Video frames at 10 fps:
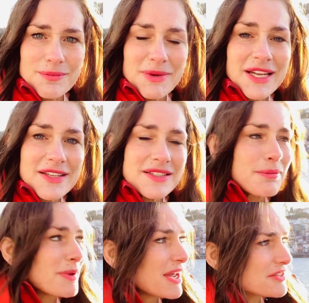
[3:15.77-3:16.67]
Because
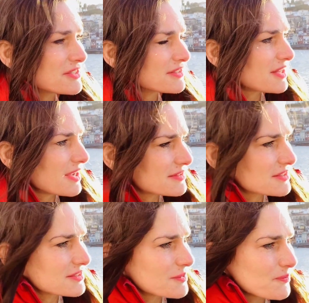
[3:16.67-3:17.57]
imagine
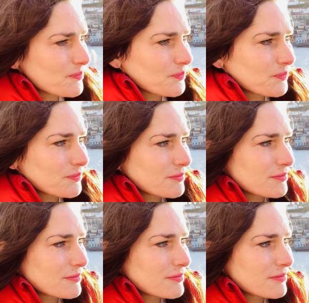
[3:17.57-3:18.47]
that,
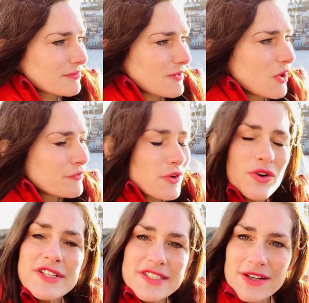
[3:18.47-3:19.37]
of
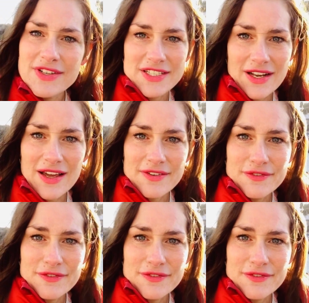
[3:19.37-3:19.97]
course there is life,